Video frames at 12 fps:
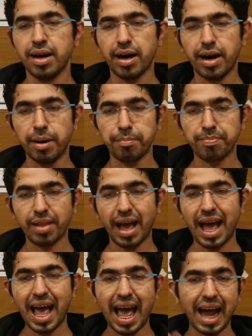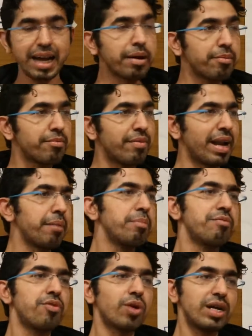uh, I had a, when I,
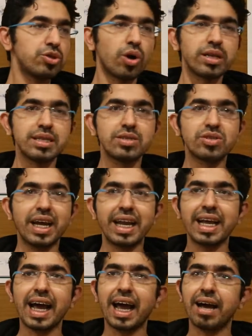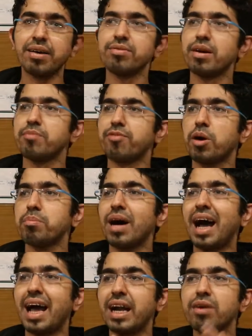before I joined this training, I, uh, from,
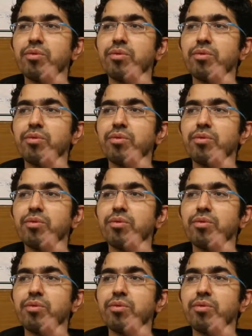I had